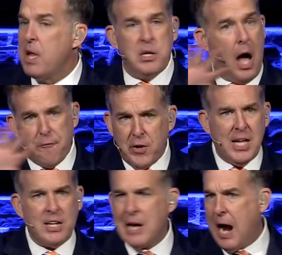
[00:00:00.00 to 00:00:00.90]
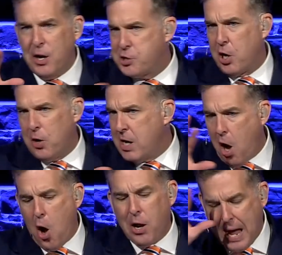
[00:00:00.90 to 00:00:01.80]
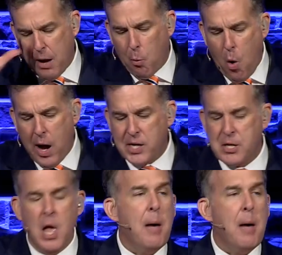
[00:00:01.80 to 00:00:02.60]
not for the entire journey all at once,